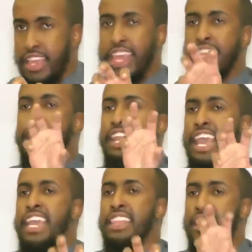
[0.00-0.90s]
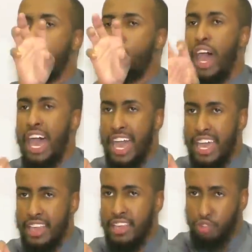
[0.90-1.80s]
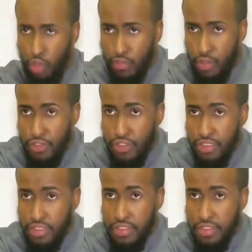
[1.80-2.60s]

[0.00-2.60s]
that delay the dua. True or false?